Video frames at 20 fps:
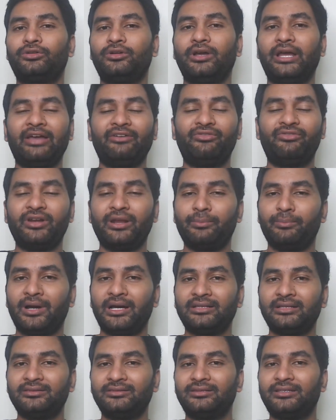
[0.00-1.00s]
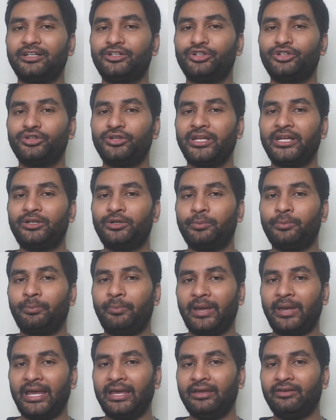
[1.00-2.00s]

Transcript: every month that you need to pay